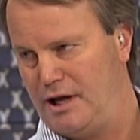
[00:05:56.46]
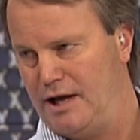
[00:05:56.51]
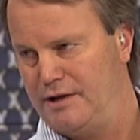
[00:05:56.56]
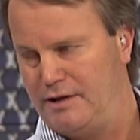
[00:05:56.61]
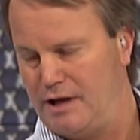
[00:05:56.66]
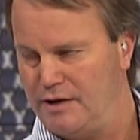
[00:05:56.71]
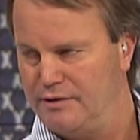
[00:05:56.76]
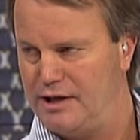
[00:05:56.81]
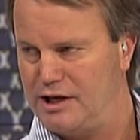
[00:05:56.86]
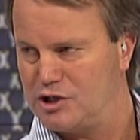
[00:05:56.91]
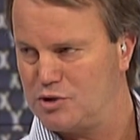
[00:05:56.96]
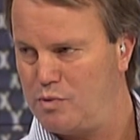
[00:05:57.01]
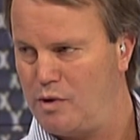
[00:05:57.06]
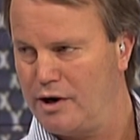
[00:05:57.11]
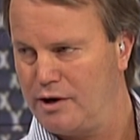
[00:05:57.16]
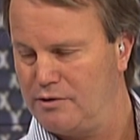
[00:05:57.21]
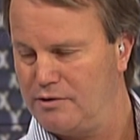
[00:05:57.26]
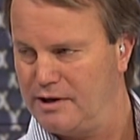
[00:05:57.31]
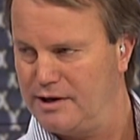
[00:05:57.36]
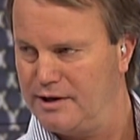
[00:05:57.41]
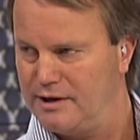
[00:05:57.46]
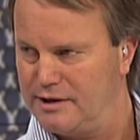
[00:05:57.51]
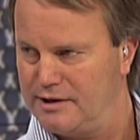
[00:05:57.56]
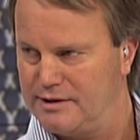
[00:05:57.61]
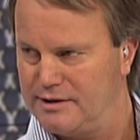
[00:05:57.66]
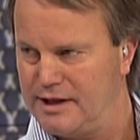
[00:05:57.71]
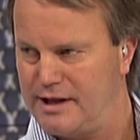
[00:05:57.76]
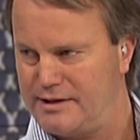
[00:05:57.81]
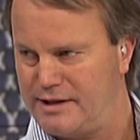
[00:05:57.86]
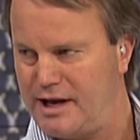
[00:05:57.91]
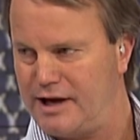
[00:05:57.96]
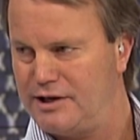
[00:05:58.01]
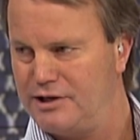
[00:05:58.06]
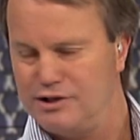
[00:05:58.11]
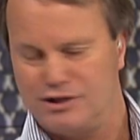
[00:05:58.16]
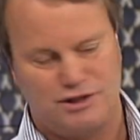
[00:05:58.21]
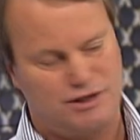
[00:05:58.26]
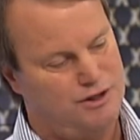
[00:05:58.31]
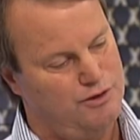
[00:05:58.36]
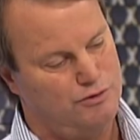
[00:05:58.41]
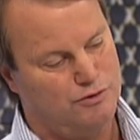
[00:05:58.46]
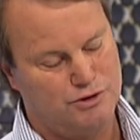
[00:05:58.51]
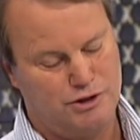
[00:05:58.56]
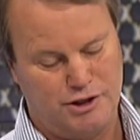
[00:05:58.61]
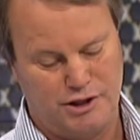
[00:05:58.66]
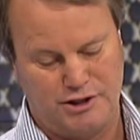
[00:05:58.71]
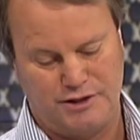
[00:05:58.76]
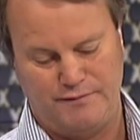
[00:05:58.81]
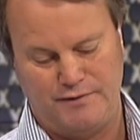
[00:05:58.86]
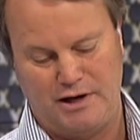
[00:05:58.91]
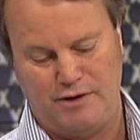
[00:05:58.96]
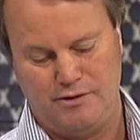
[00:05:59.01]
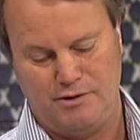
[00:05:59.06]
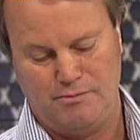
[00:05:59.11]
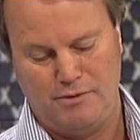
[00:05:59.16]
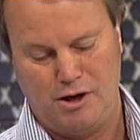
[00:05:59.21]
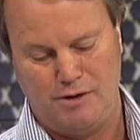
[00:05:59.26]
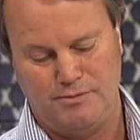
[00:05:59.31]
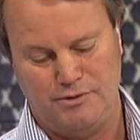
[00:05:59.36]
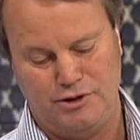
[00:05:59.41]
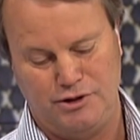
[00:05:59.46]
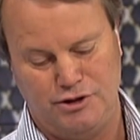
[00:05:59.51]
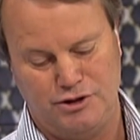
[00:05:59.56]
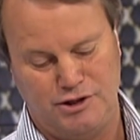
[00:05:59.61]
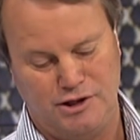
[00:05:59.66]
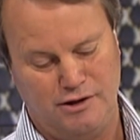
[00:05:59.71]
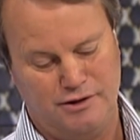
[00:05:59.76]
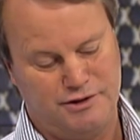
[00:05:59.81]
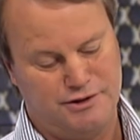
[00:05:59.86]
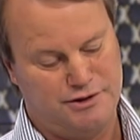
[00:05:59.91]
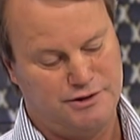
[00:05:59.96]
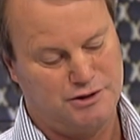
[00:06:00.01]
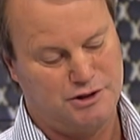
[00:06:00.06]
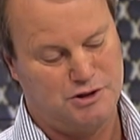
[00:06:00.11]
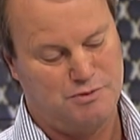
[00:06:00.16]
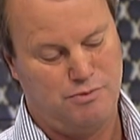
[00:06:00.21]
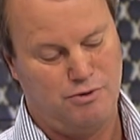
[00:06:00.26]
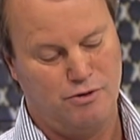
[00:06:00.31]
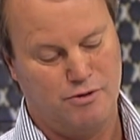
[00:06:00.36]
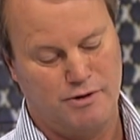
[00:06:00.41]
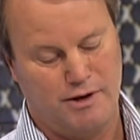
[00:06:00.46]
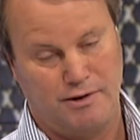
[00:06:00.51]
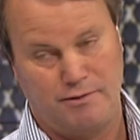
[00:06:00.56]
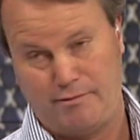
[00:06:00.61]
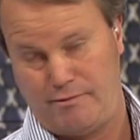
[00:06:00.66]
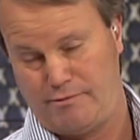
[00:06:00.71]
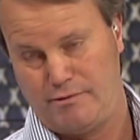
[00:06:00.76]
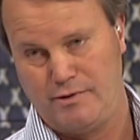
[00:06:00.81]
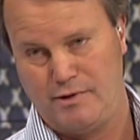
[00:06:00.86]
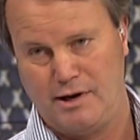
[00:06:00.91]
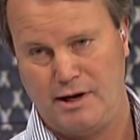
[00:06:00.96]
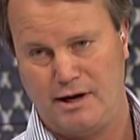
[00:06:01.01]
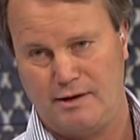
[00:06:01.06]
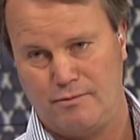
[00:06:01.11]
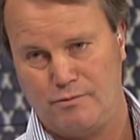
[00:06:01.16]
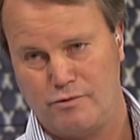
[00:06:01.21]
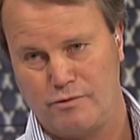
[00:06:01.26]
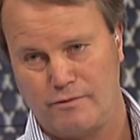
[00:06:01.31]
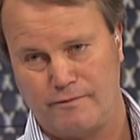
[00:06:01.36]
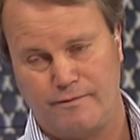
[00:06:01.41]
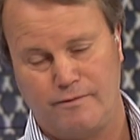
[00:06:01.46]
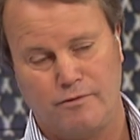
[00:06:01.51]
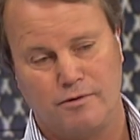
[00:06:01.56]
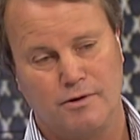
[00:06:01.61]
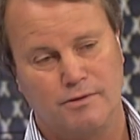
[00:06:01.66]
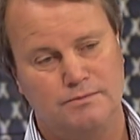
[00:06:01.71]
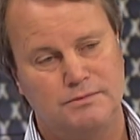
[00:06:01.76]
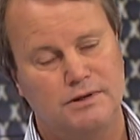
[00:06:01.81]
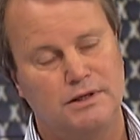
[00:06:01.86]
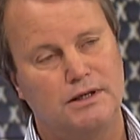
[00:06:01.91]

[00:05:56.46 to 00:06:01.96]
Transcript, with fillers: and, and that's one, uh, that, that is the alternative. Now, at the moment, New Zealand is exploring through the Land and Water Forum.